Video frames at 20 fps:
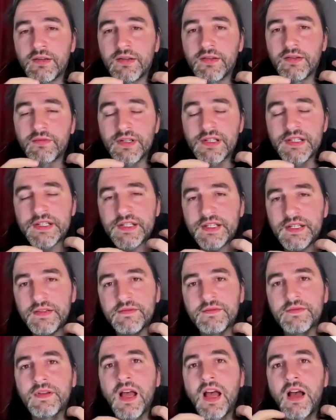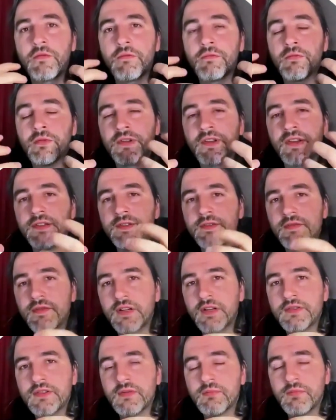received. How will they
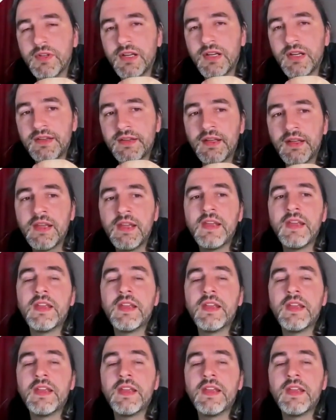try to apply it?